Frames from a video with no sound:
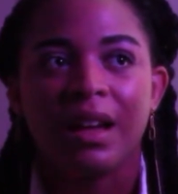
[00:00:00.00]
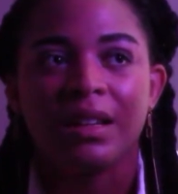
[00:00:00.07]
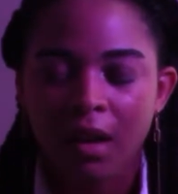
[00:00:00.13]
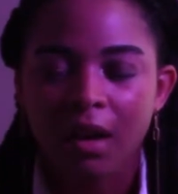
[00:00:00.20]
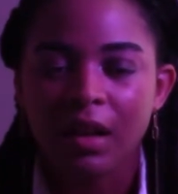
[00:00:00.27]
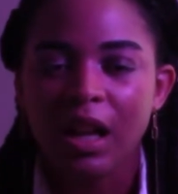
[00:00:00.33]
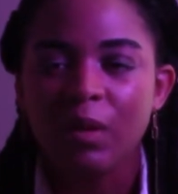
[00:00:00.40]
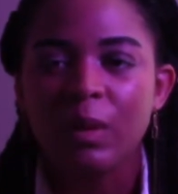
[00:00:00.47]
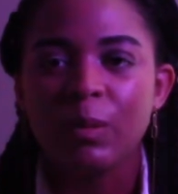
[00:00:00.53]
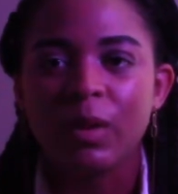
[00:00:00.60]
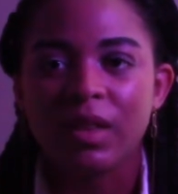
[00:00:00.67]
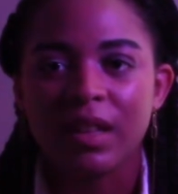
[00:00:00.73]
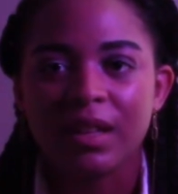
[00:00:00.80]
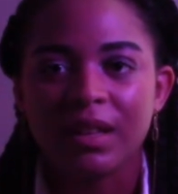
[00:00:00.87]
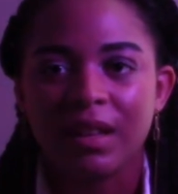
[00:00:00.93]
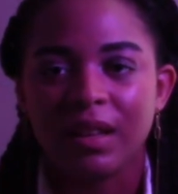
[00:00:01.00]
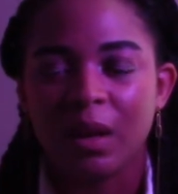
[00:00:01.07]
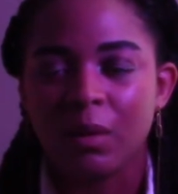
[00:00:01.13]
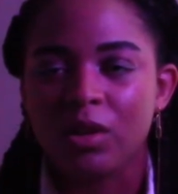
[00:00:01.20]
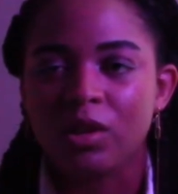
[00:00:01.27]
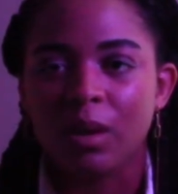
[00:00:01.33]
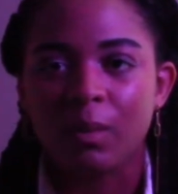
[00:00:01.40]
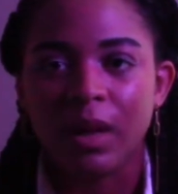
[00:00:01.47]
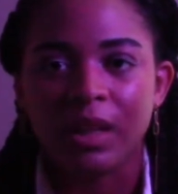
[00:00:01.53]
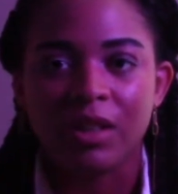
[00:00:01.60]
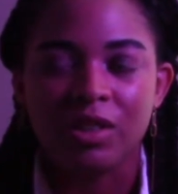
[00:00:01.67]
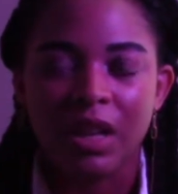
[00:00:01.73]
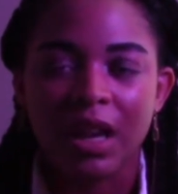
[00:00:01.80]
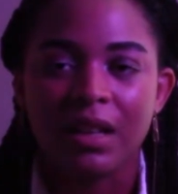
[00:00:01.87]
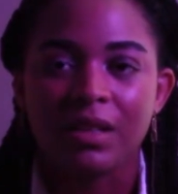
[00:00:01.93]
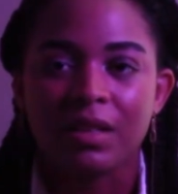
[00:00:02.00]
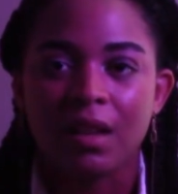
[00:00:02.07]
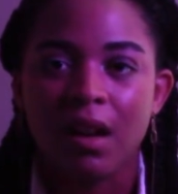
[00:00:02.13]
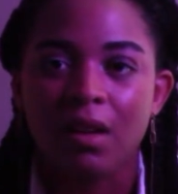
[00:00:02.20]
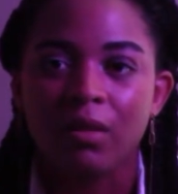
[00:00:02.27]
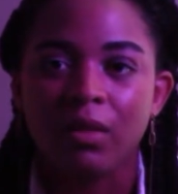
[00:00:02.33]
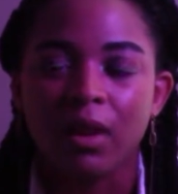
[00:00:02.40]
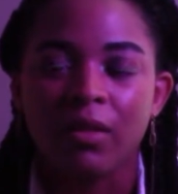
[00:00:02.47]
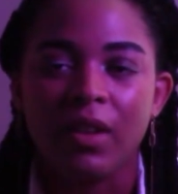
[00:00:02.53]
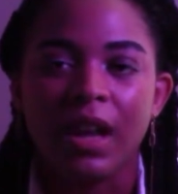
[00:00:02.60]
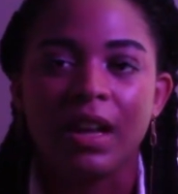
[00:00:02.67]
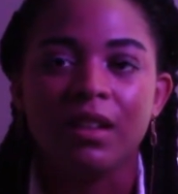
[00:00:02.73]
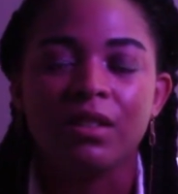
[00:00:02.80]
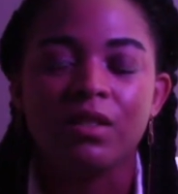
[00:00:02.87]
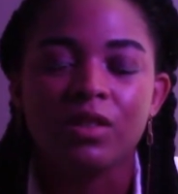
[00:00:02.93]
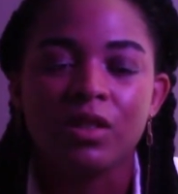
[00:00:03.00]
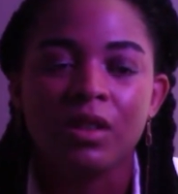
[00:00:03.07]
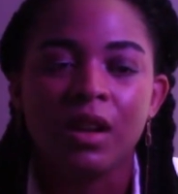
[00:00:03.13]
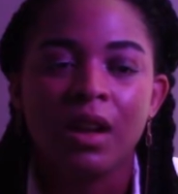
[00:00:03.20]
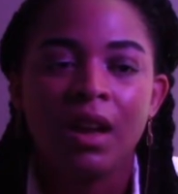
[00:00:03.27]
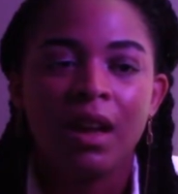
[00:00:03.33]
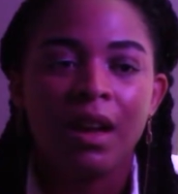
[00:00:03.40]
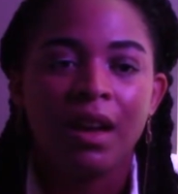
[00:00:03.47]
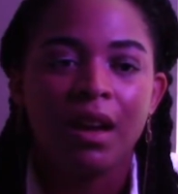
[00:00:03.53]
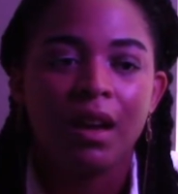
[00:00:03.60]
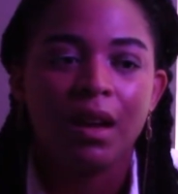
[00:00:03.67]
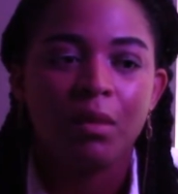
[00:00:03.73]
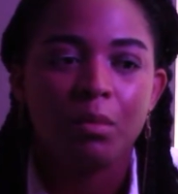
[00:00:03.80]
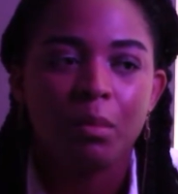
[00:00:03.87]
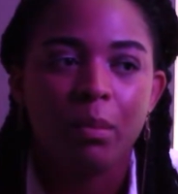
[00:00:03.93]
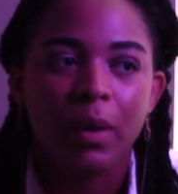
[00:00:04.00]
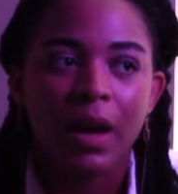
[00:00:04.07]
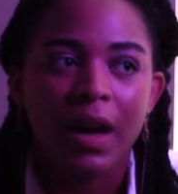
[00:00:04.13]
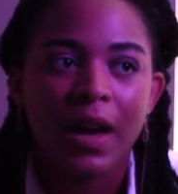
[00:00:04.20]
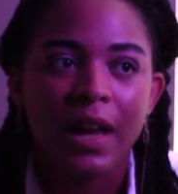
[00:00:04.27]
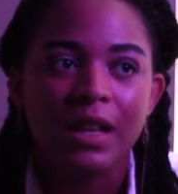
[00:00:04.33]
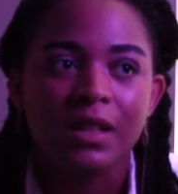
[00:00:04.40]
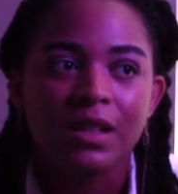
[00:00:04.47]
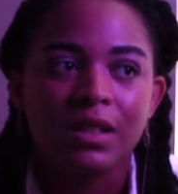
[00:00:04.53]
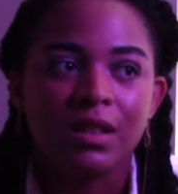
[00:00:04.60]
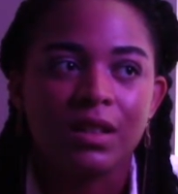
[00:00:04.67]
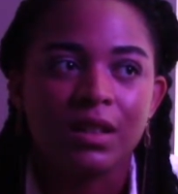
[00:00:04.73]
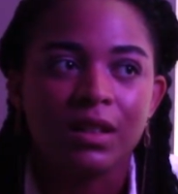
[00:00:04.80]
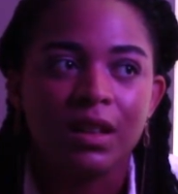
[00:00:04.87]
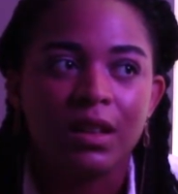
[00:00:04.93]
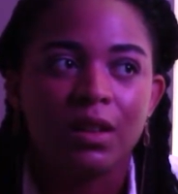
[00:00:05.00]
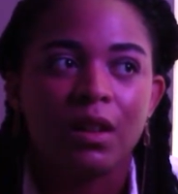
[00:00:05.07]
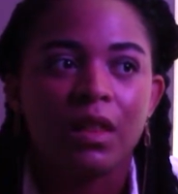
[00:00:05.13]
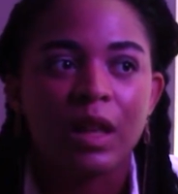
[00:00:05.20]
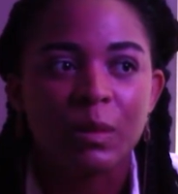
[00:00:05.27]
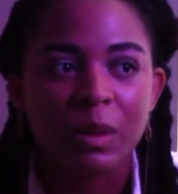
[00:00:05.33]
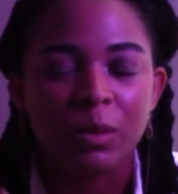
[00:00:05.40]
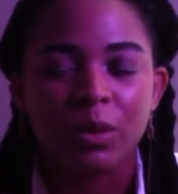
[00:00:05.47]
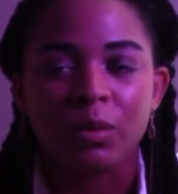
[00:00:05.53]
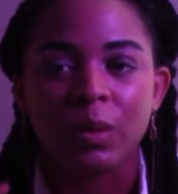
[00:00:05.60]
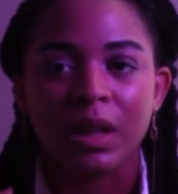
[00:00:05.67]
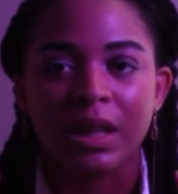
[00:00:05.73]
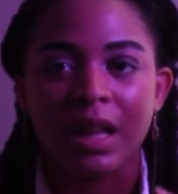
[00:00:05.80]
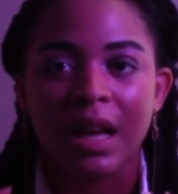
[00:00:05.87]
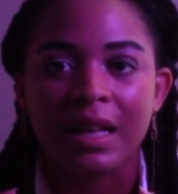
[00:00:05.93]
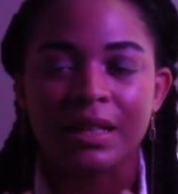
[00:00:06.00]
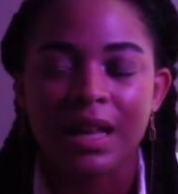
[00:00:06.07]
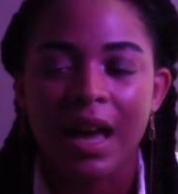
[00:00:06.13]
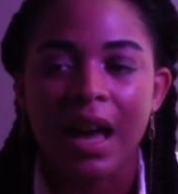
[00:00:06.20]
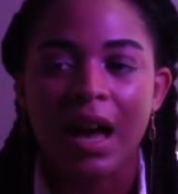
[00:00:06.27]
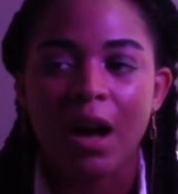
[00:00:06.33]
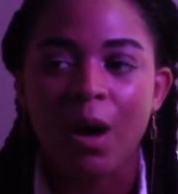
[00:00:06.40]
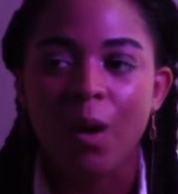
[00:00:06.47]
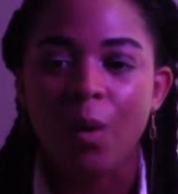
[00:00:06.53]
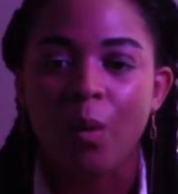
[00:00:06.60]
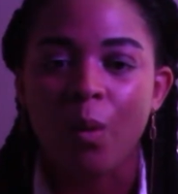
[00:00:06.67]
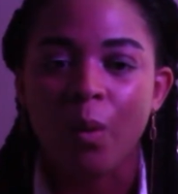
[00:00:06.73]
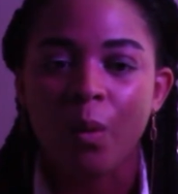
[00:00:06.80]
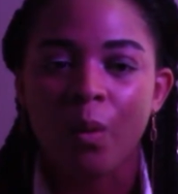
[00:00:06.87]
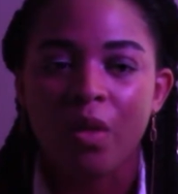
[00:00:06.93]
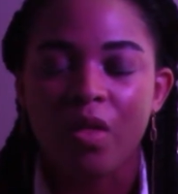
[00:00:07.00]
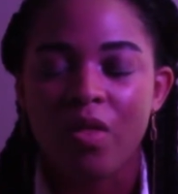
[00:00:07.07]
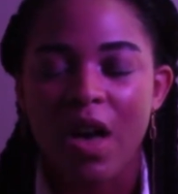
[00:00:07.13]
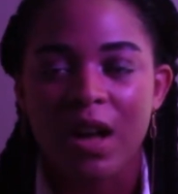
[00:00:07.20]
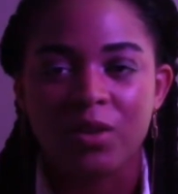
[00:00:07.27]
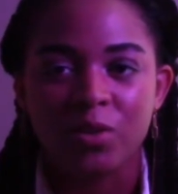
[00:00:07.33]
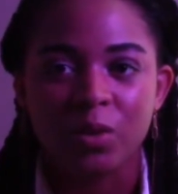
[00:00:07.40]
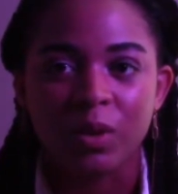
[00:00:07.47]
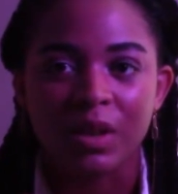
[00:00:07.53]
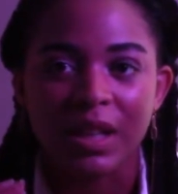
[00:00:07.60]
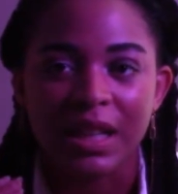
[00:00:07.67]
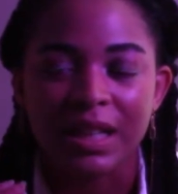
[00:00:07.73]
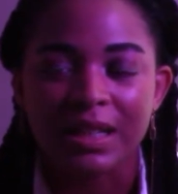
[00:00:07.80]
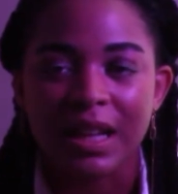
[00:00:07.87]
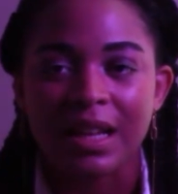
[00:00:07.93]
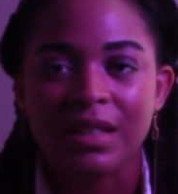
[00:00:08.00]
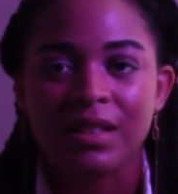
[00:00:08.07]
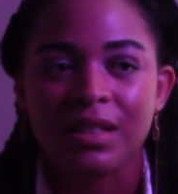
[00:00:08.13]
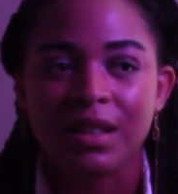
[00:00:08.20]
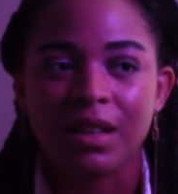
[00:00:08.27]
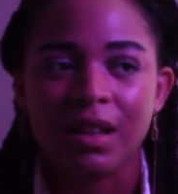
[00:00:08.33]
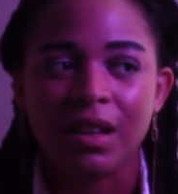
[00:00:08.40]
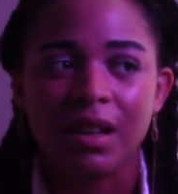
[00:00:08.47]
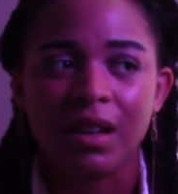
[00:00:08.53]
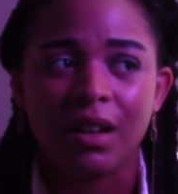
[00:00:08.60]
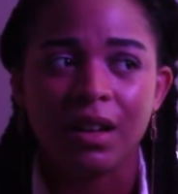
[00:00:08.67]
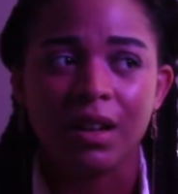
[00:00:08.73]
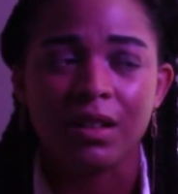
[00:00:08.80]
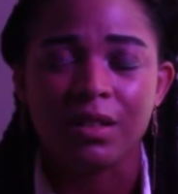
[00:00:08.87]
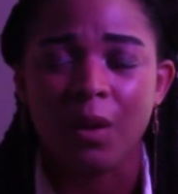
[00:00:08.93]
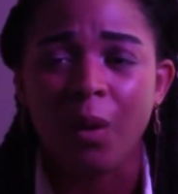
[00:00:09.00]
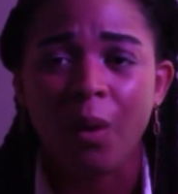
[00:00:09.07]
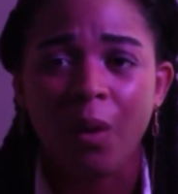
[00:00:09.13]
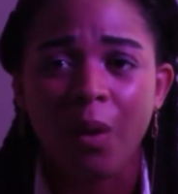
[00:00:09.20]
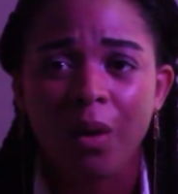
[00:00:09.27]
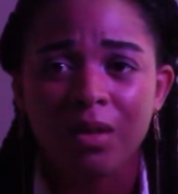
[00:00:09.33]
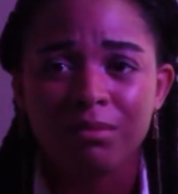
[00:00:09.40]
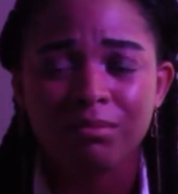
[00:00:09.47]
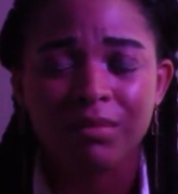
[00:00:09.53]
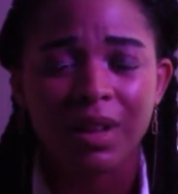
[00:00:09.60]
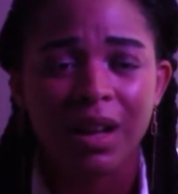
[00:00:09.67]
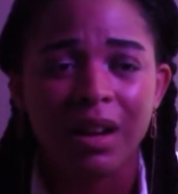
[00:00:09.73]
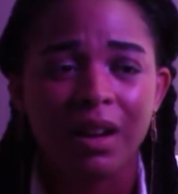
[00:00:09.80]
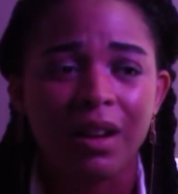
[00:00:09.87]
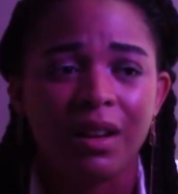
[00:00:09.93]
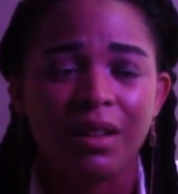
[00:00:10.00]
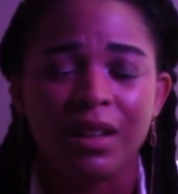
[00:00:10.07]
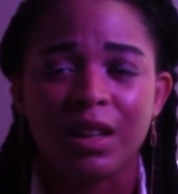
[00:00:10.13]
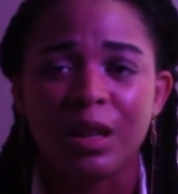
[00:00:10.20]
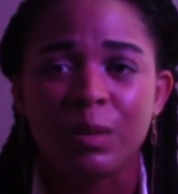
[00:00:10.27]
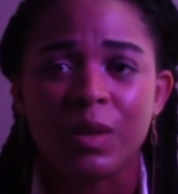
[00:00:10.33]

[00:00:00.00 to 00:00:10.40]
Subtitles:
lot of people think that they would jump at the chance of revenge, but I don't think people realize how that truly takes a toll on the human